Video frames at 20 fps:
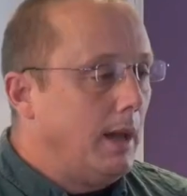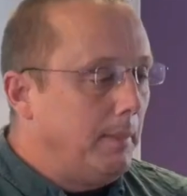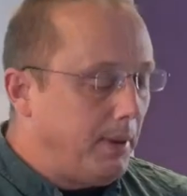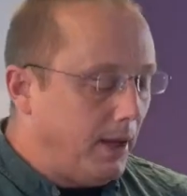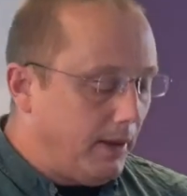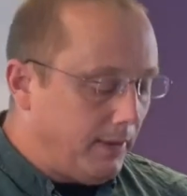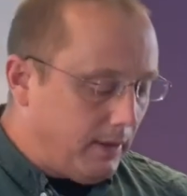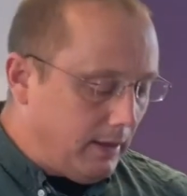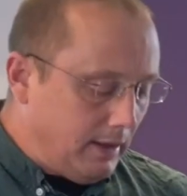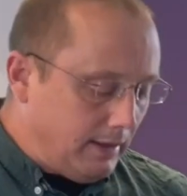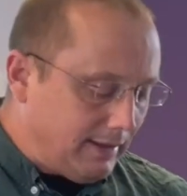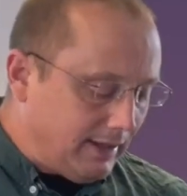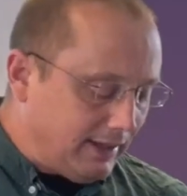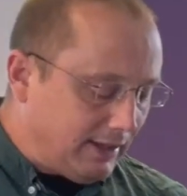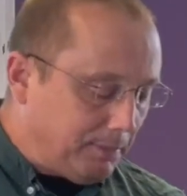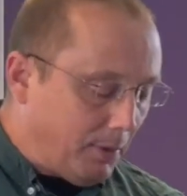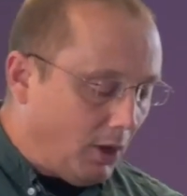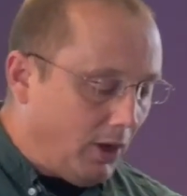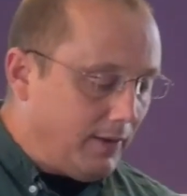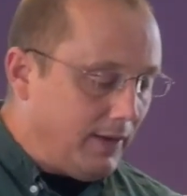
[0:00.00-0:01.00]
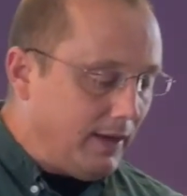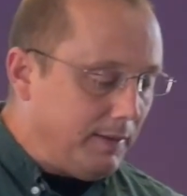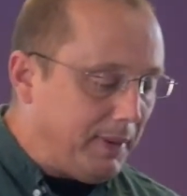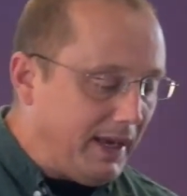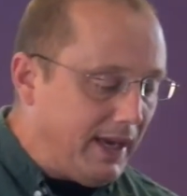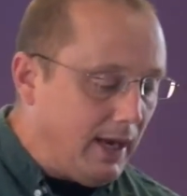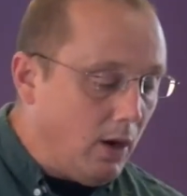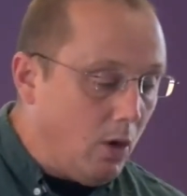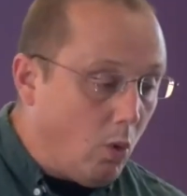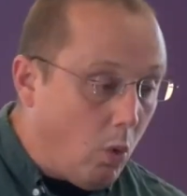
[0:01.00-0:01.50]
But despite there
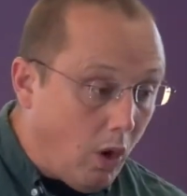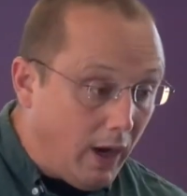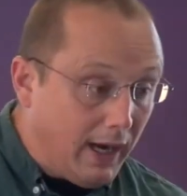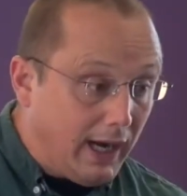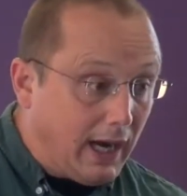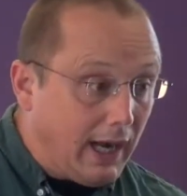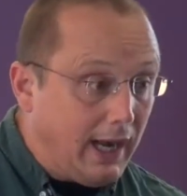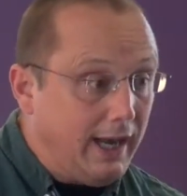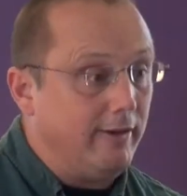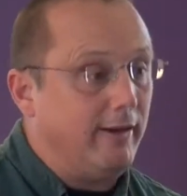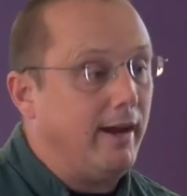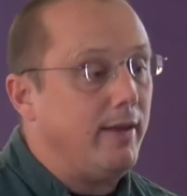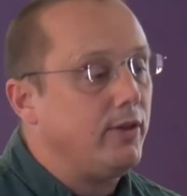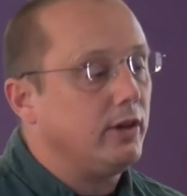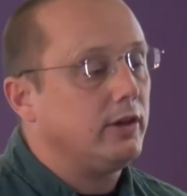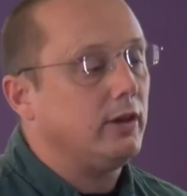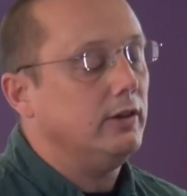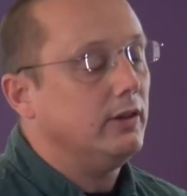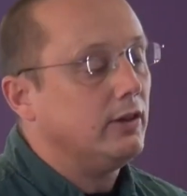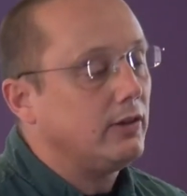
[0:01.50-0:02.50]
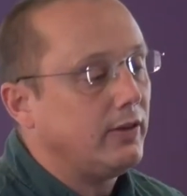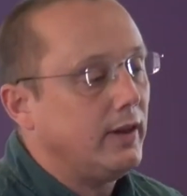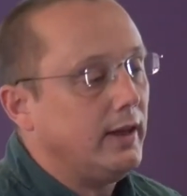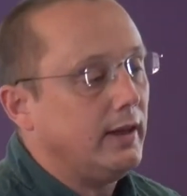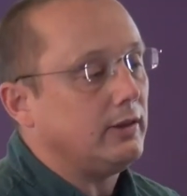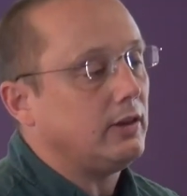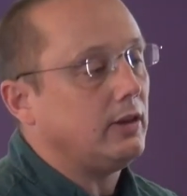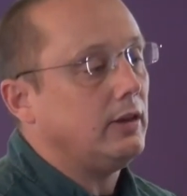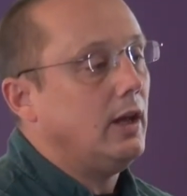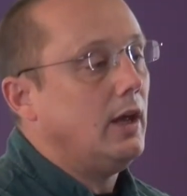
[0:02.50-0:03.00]
being quite clear evidence
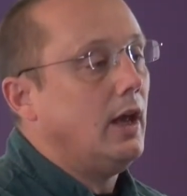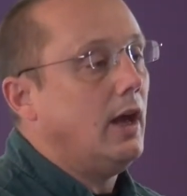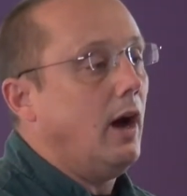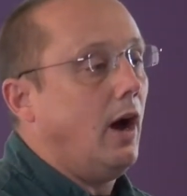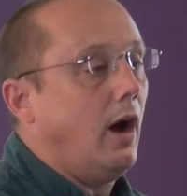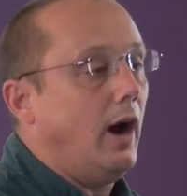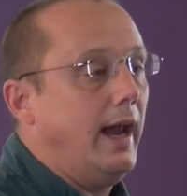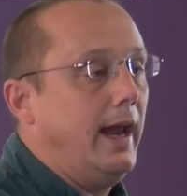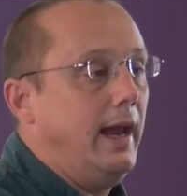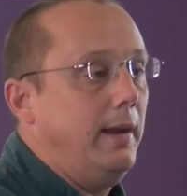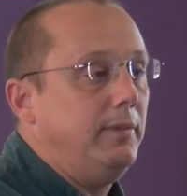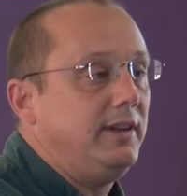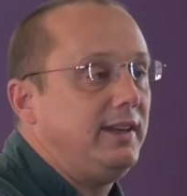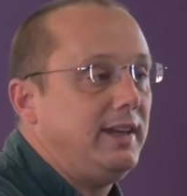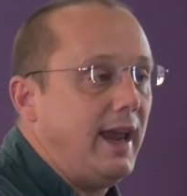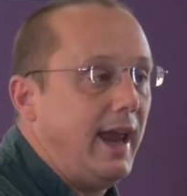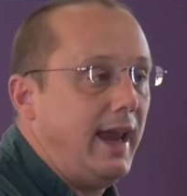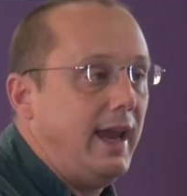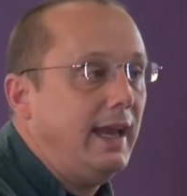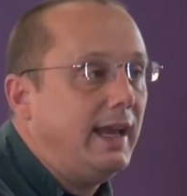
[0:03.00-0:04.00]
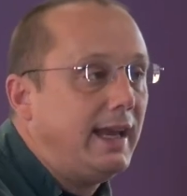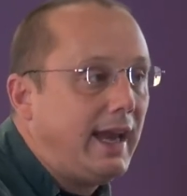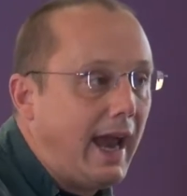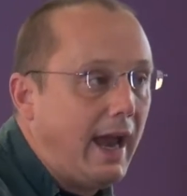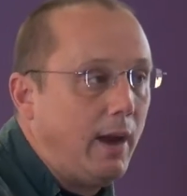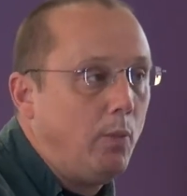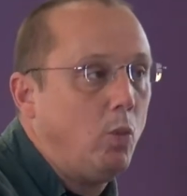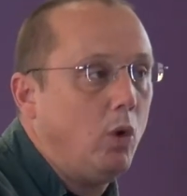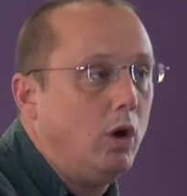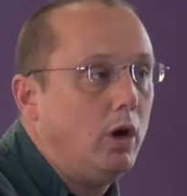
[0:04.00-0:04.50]
that IMTA
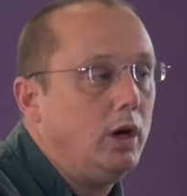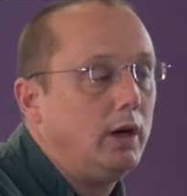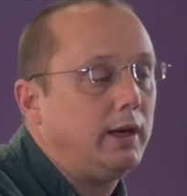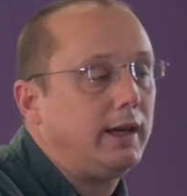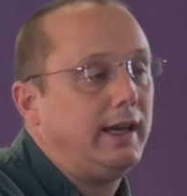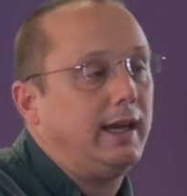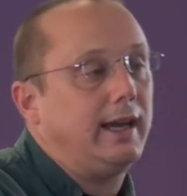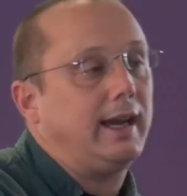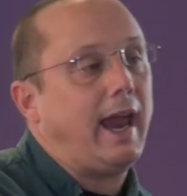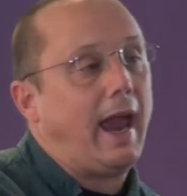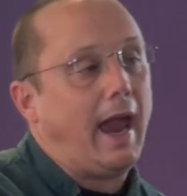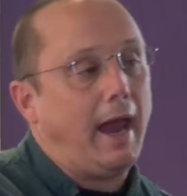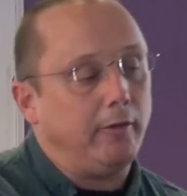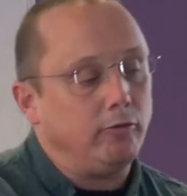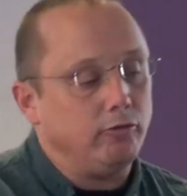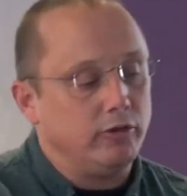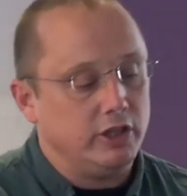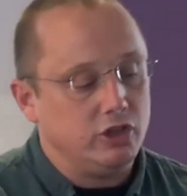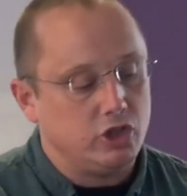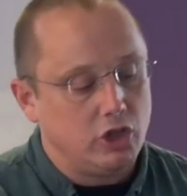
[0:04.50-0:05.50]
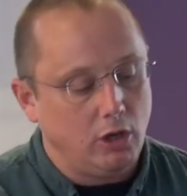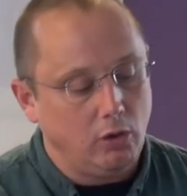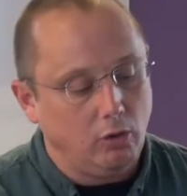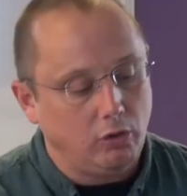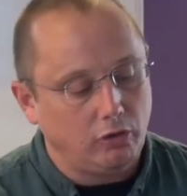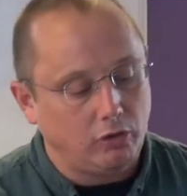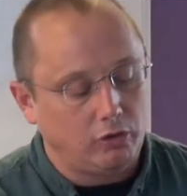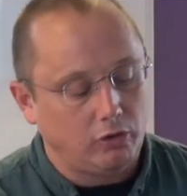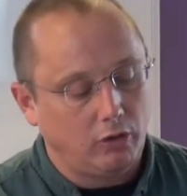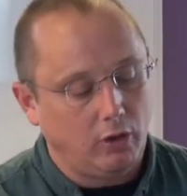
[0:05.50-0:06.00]
can work, it can
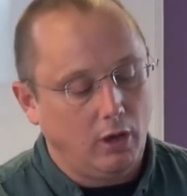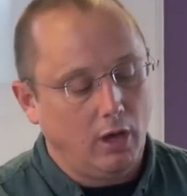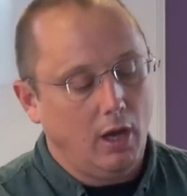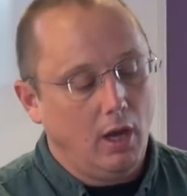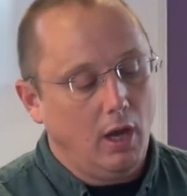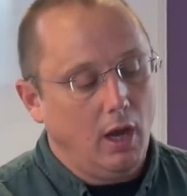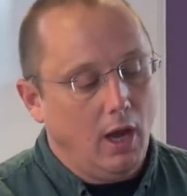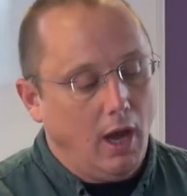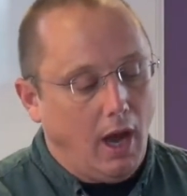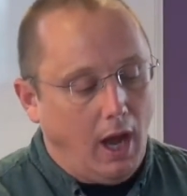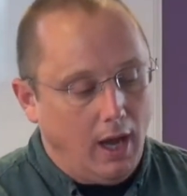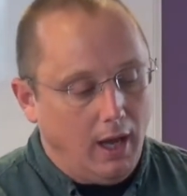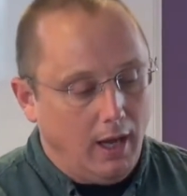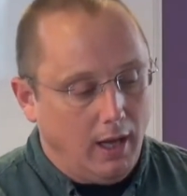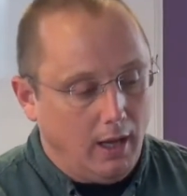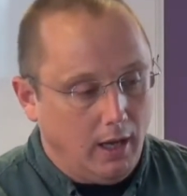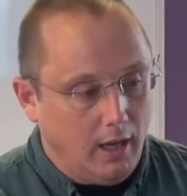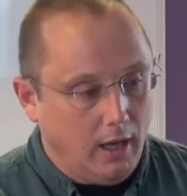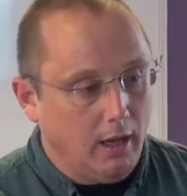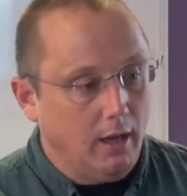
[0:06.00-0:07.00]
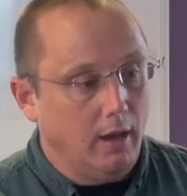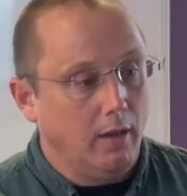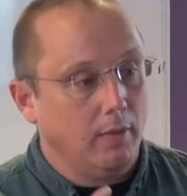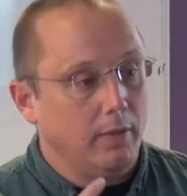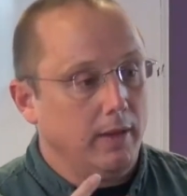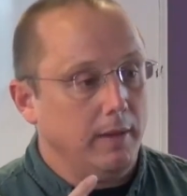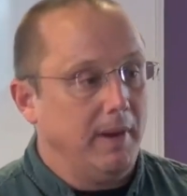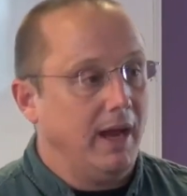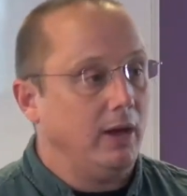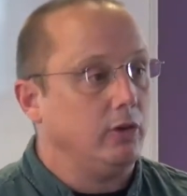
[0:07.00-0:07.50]
reduce the
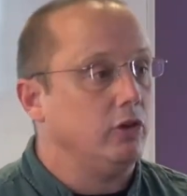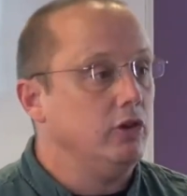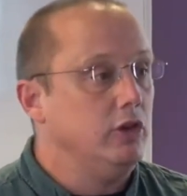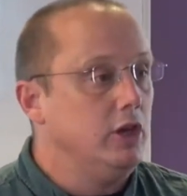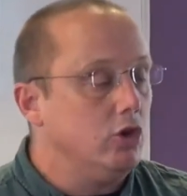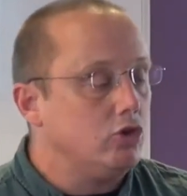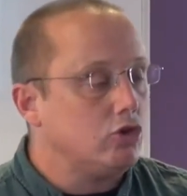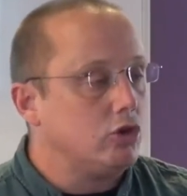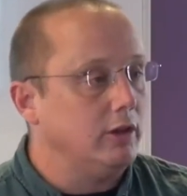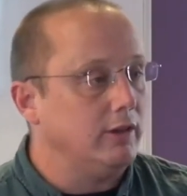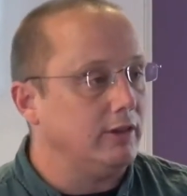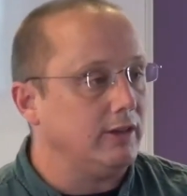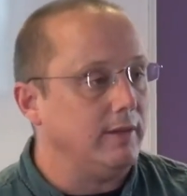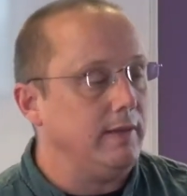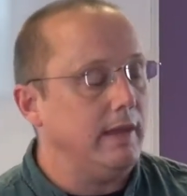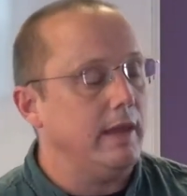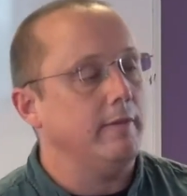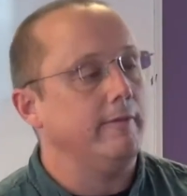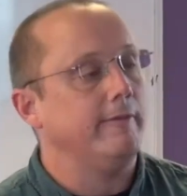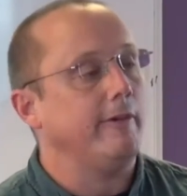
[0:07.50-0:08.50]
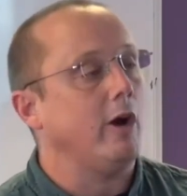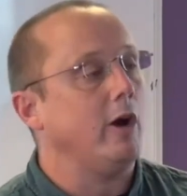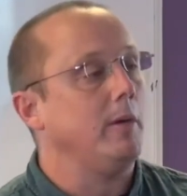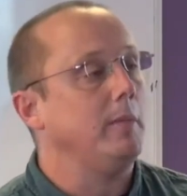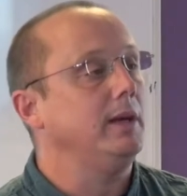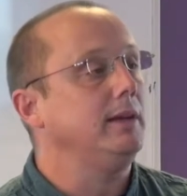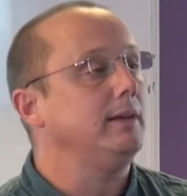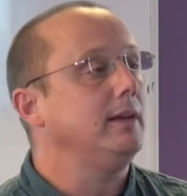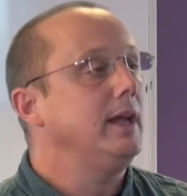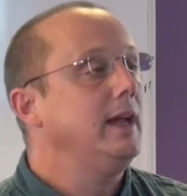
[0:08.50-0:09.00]
amount of nutrients in the
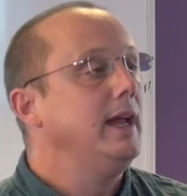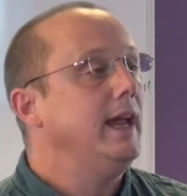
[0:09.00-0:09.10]
environment,